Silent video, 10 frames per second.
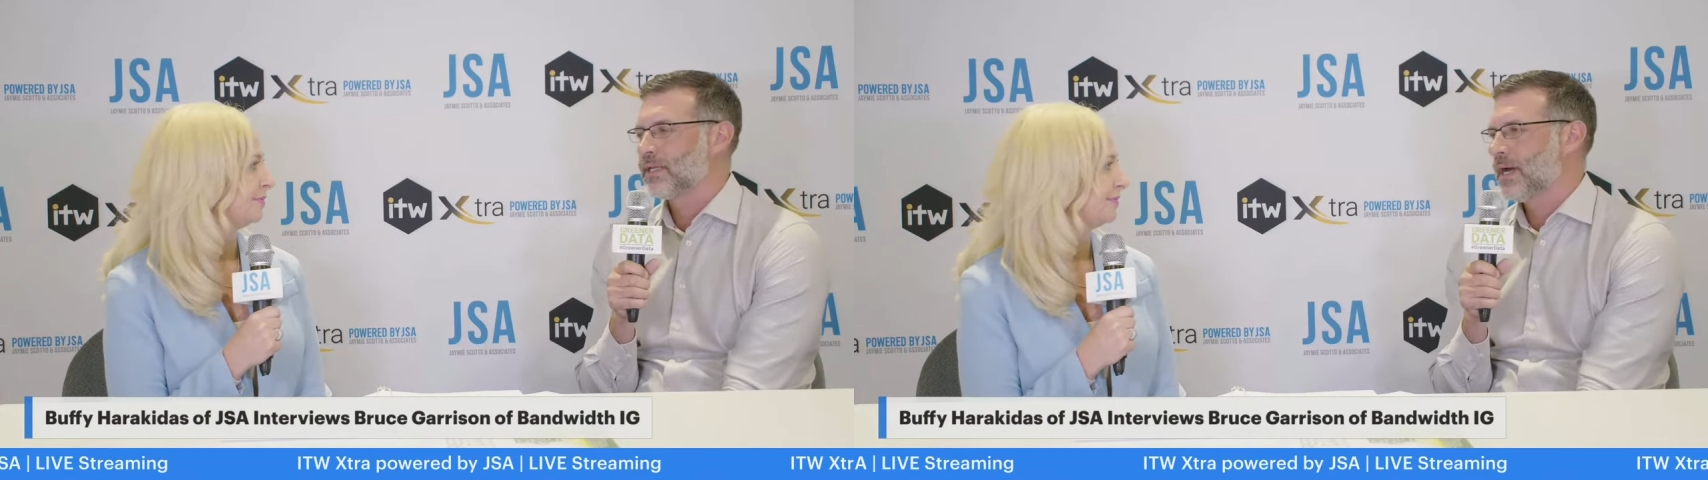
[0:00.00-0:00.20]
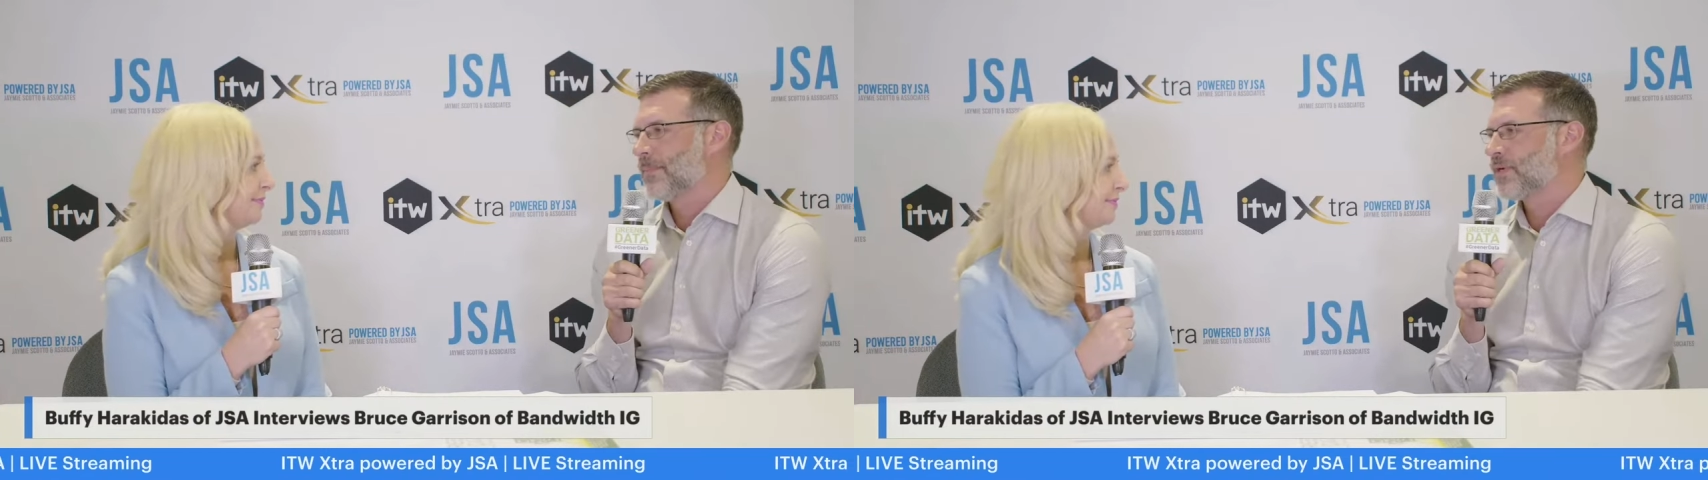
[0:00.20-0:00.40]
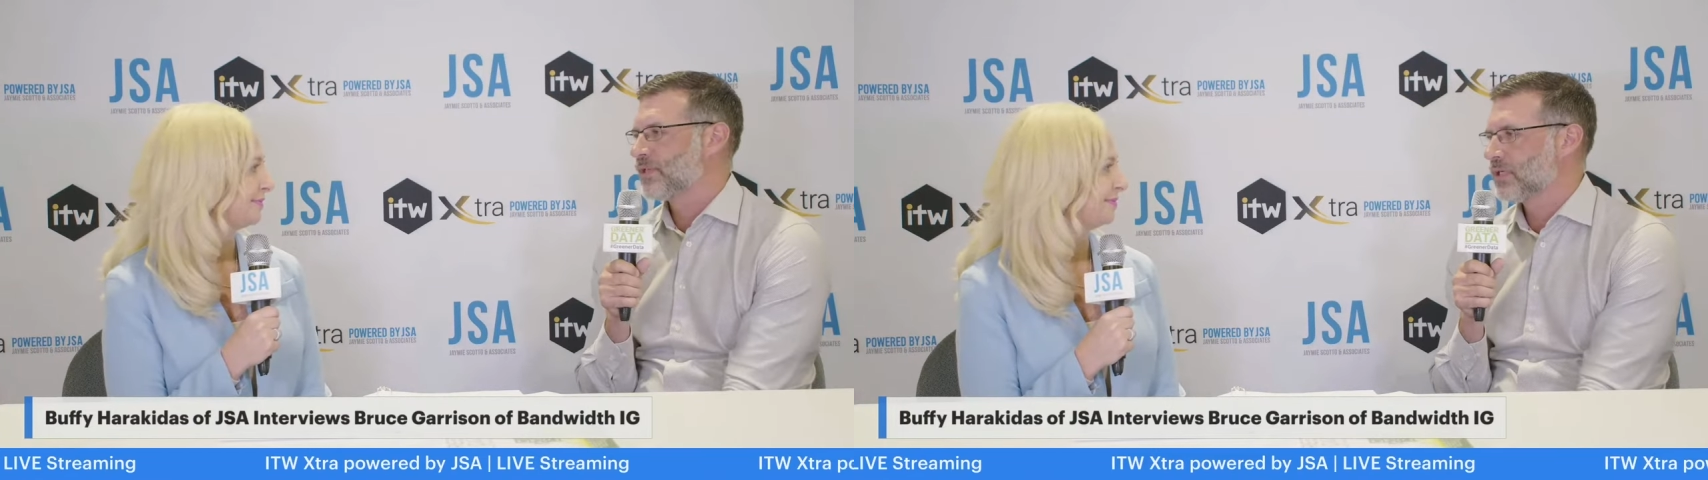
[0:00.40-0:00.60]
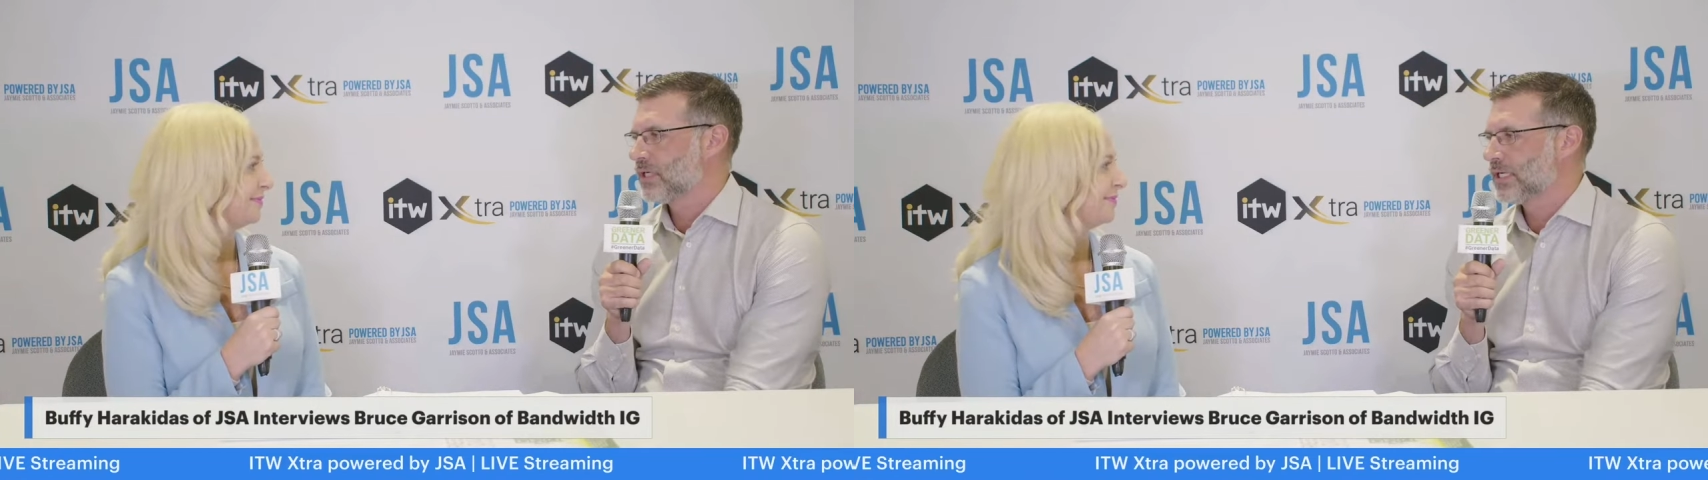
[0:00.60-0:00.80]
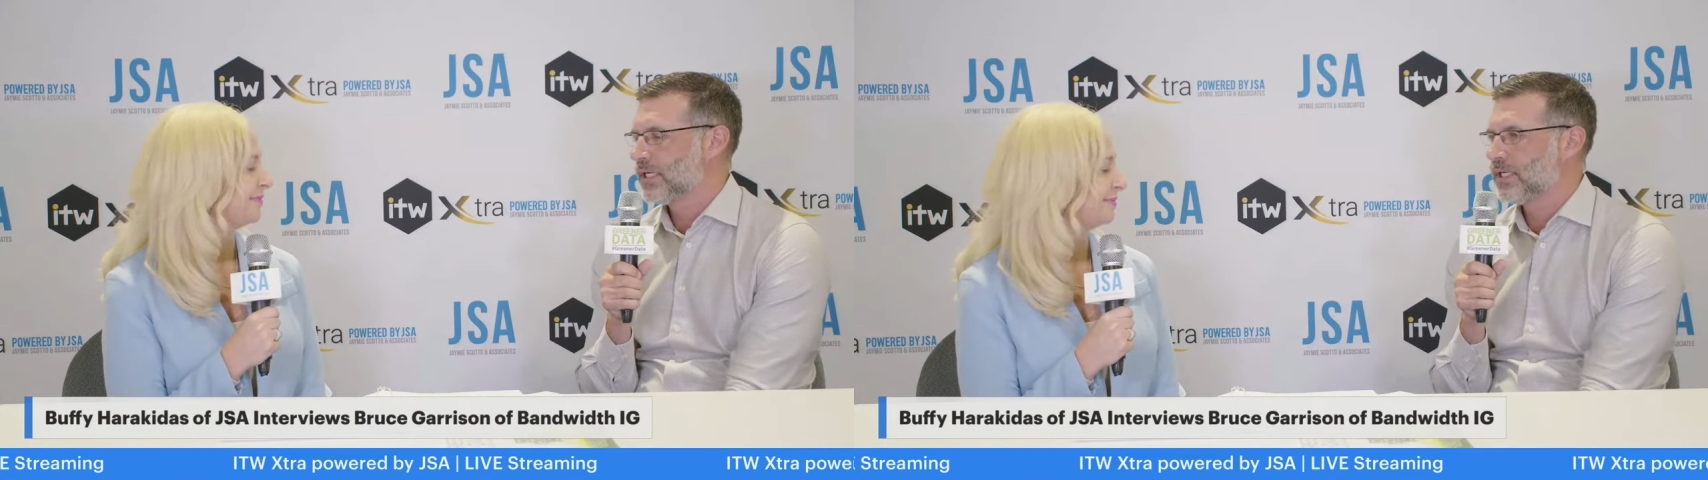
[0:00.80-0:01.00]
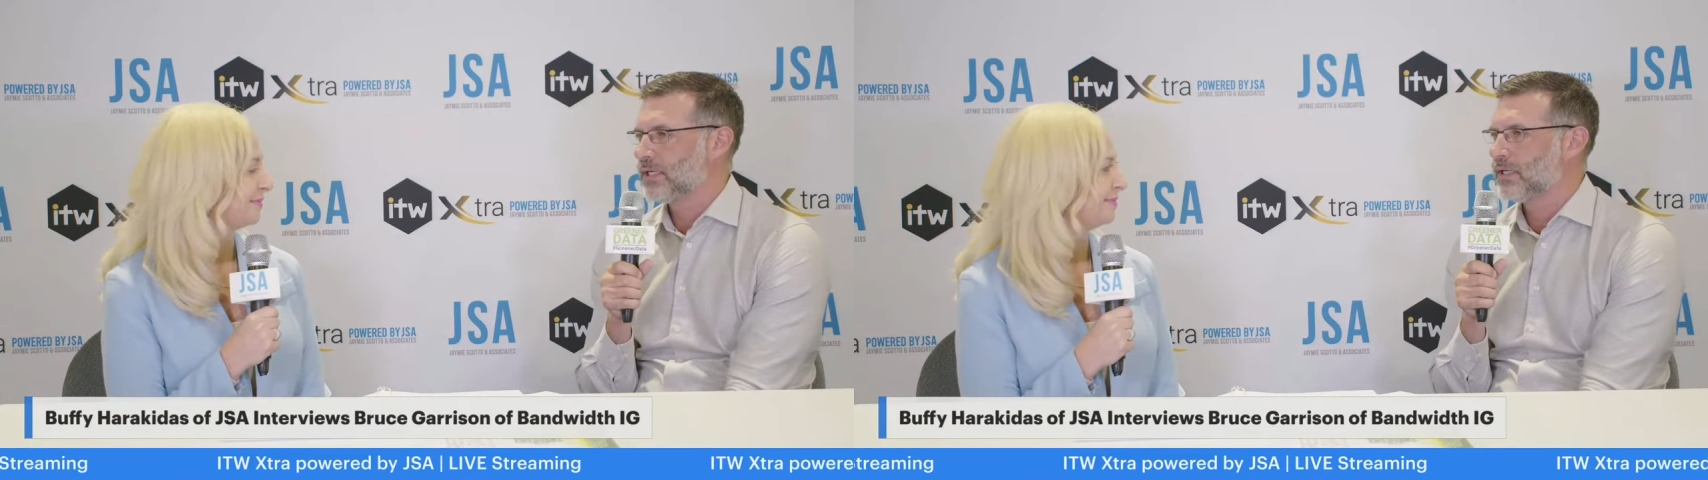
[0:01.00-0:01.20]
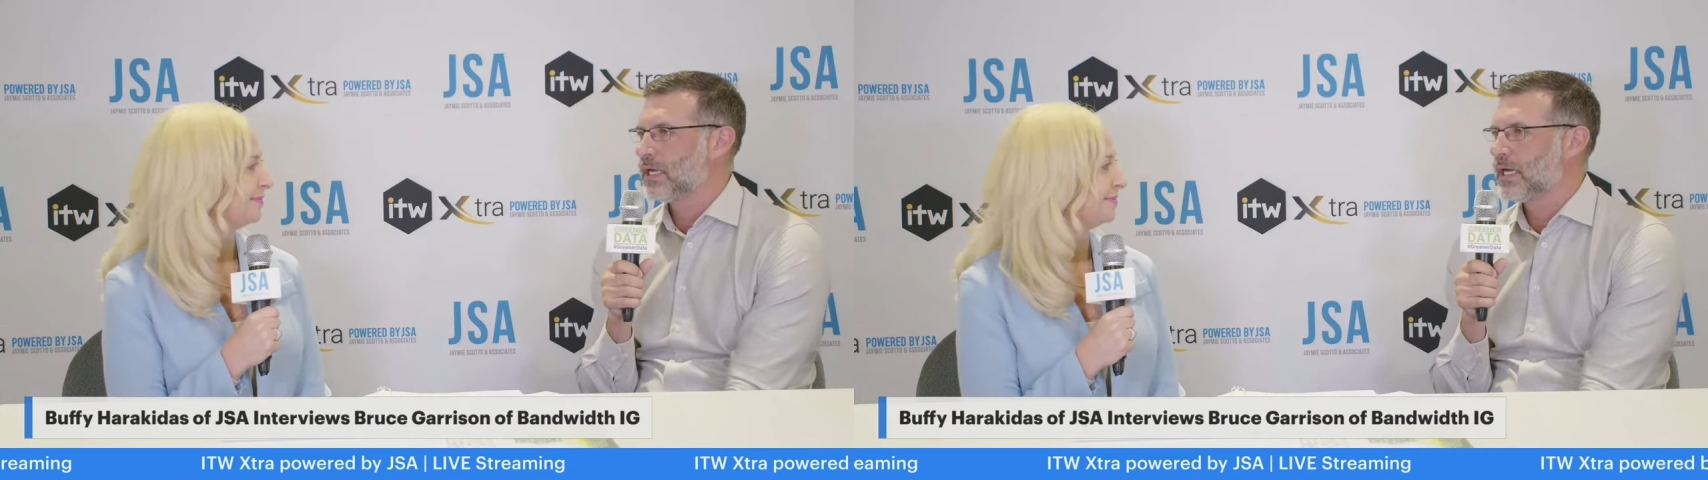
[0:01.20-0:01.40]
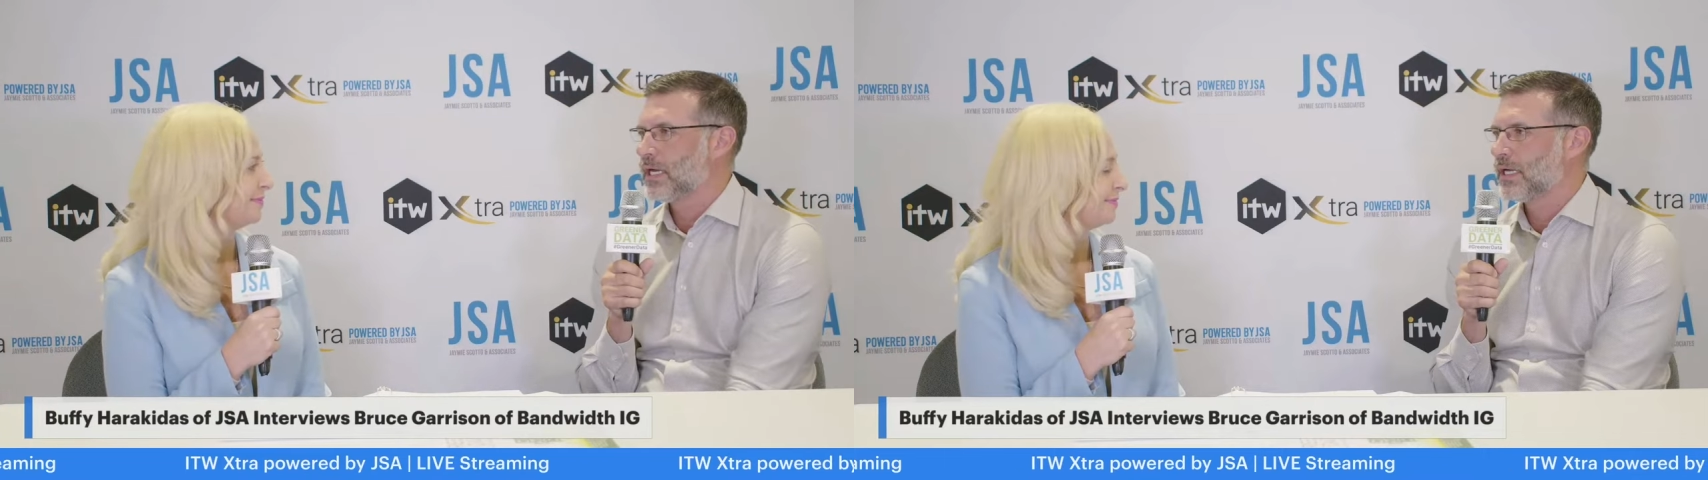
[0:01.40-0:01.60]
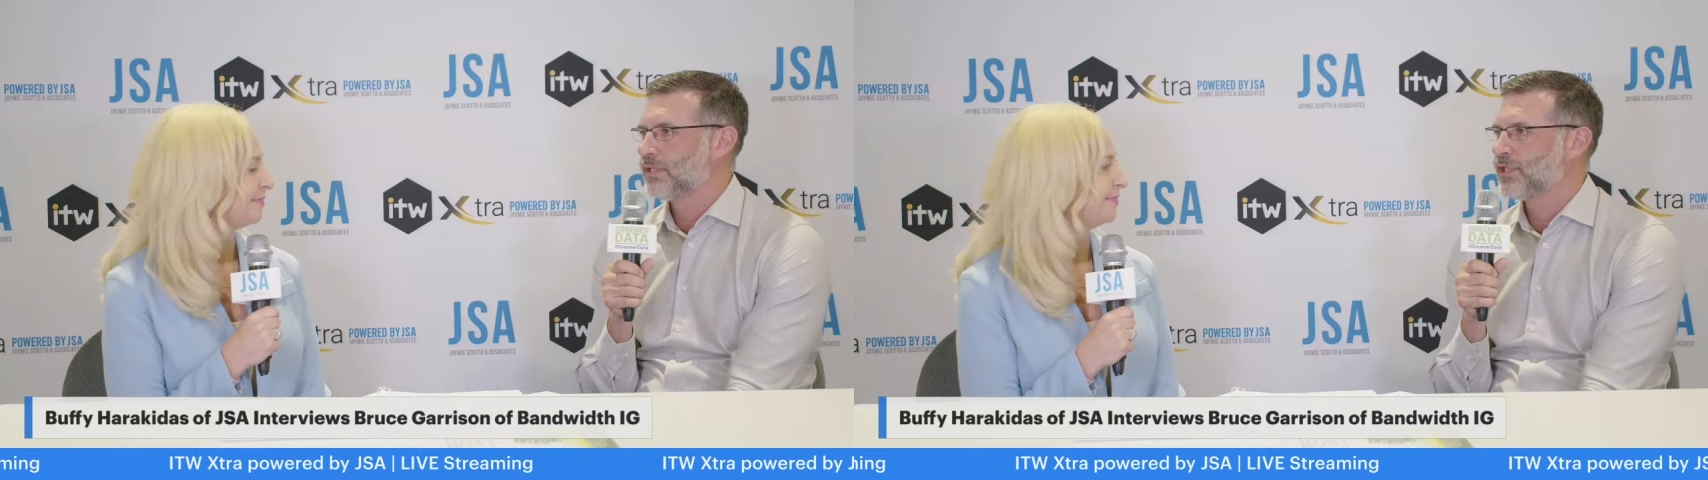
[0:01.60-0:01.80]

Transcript: the opportunity uh,